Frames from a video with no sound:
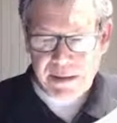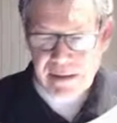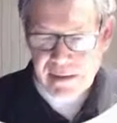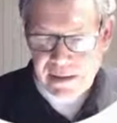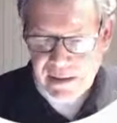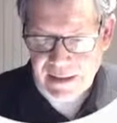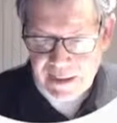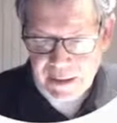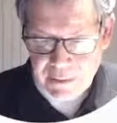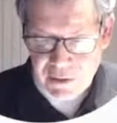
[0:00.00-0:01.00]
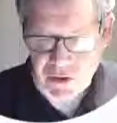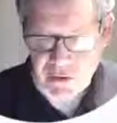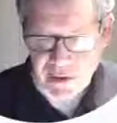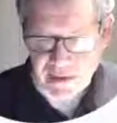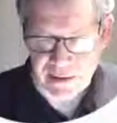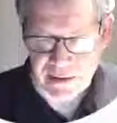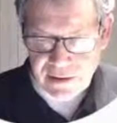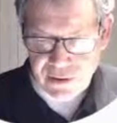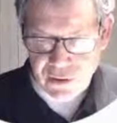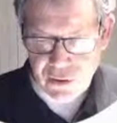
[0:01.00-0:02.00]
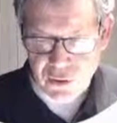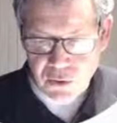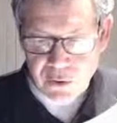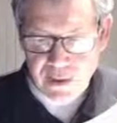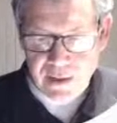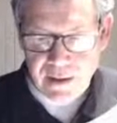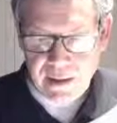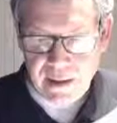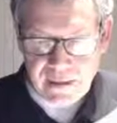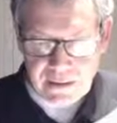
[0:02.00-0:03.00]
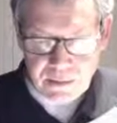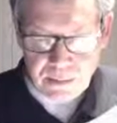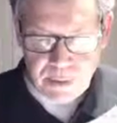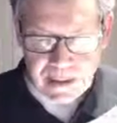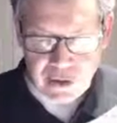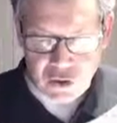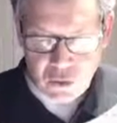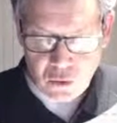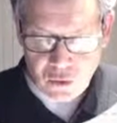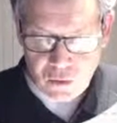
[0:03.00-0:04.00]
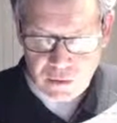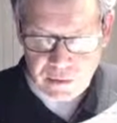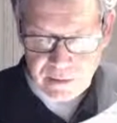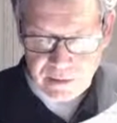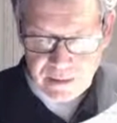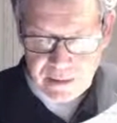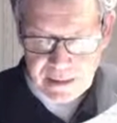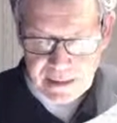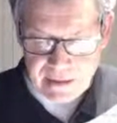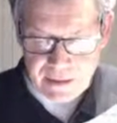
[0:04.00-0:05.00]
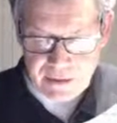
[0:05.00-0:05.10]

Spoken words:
me just demonstrate this to you to make sure that